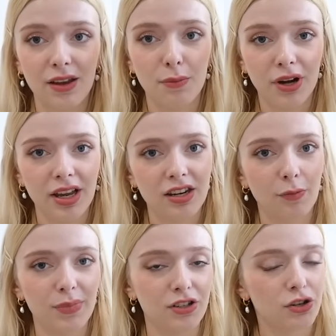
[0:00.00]
it might end
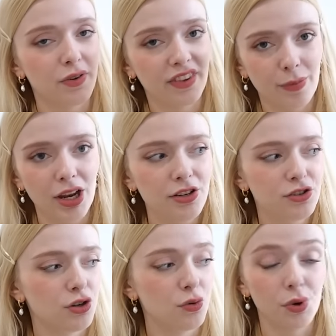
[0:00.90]
up being too similar
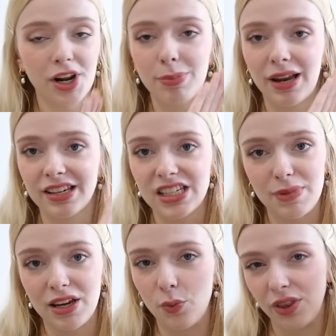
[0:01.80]
to what I plan to
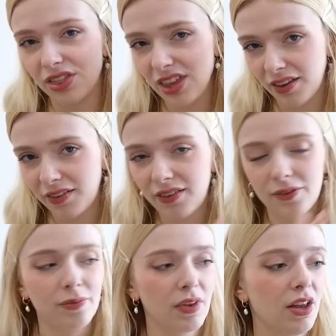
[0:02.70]
make with this.
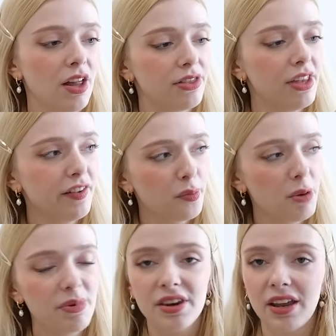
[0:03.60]
This
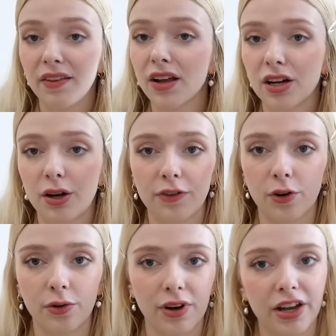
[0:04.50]
might be the next thing I cast
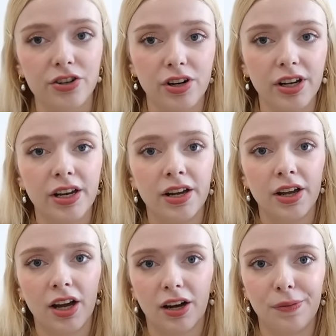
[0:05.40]
on, actually.
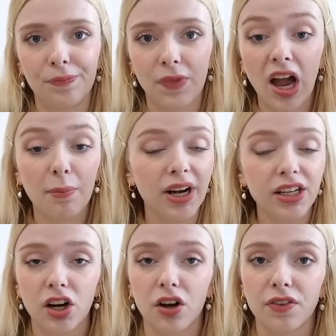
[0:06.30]
Um, I
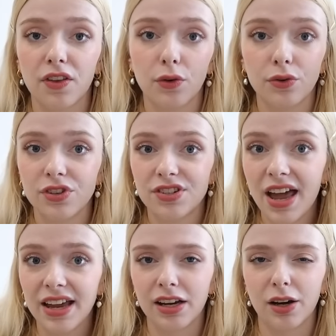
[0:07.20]
might cast this on
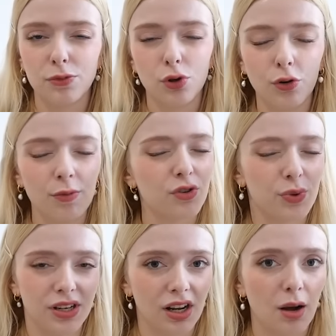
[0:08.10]
today. I'm torn
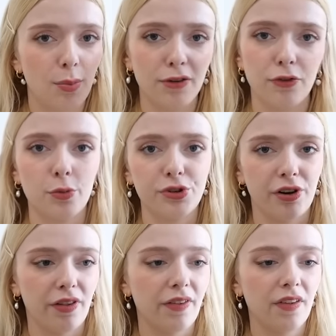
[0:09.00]
between a couple of
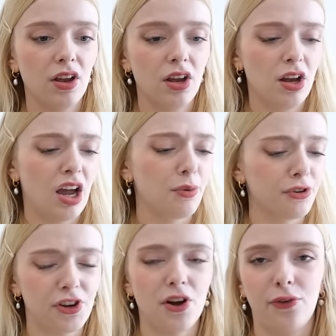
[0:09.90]
options. I
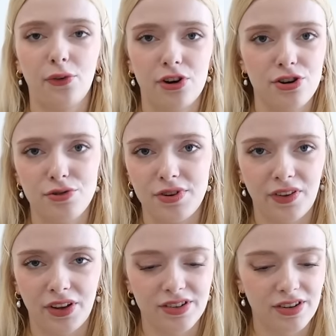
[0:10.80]
want to cast on a new
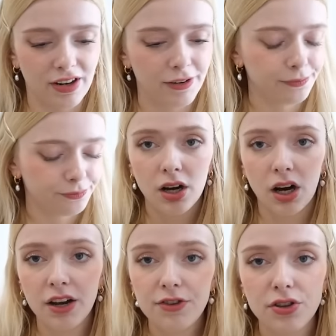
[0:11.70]
design today.
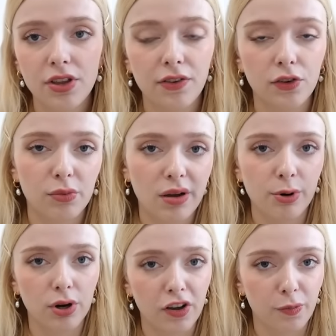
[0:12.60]
I've showed this on my
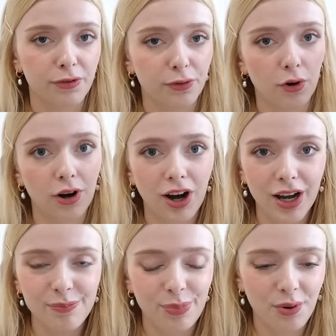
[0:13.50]
podcast before.
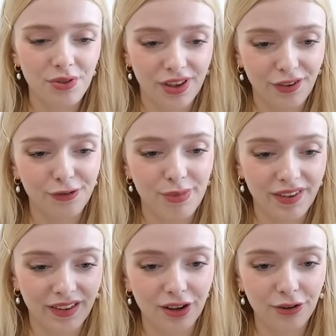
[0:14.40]
I bought this for
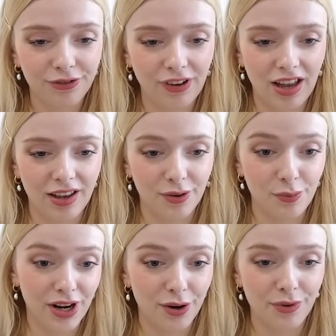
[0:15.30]
myself uh,
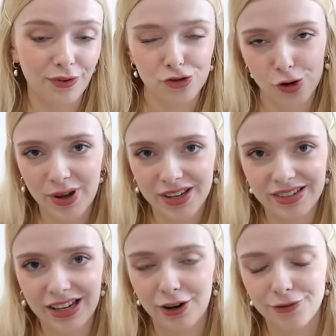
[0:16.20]
when I was job
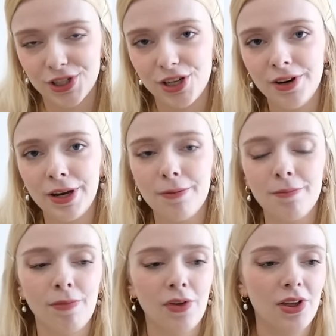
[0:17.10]
hunting after uni.
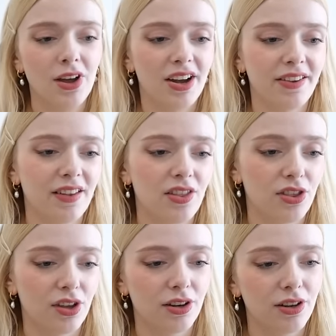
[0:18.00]
I said
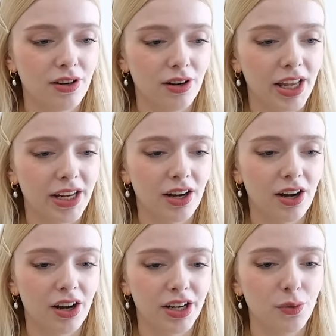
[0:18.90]
that like
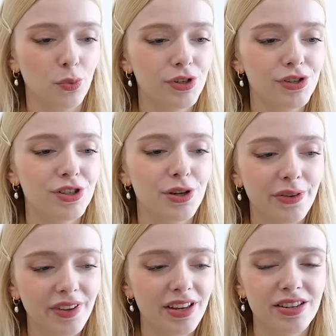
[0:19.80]
I wouldn't
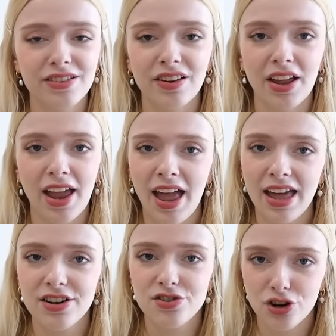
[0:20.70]
use it until I
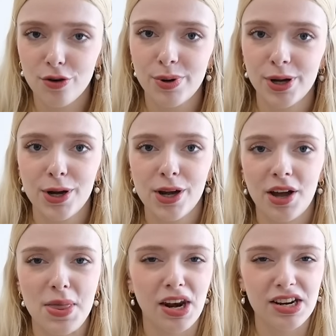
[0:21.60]
had a job
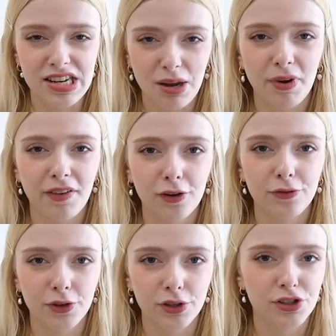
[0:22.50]
and then I'd knit
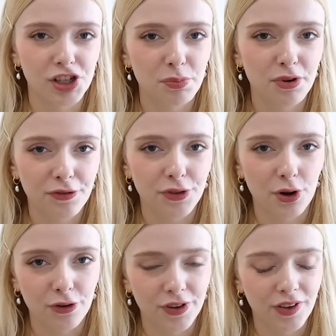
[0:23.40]
myself a jumper for the
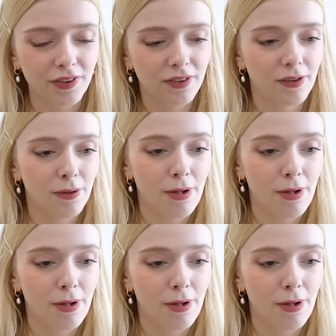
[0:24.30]
office.